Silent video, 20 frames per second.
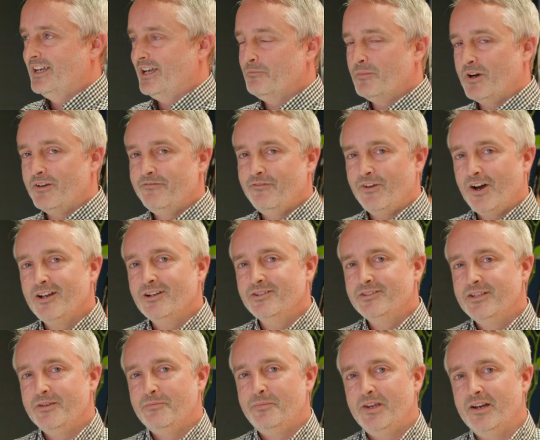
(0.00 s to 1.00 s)
And my final
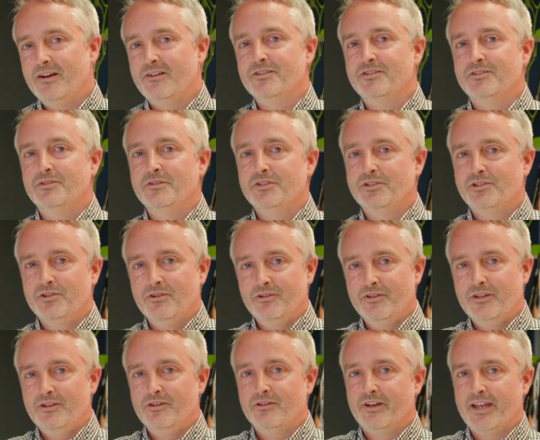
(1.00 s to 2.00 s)
tip here is to ensure
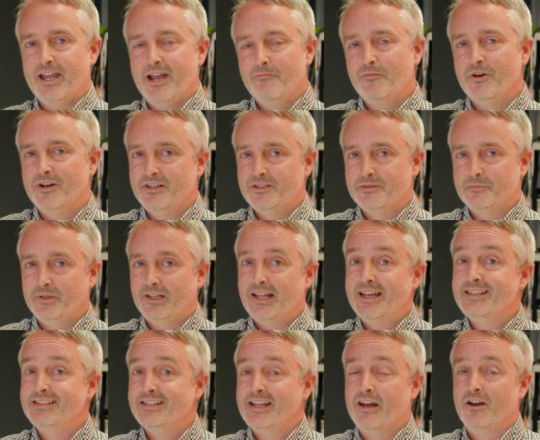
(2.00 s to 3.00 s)
that your camera is
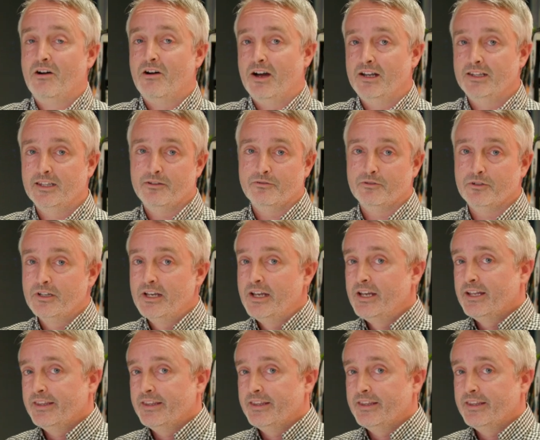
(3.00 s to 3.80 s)
placed at eye level.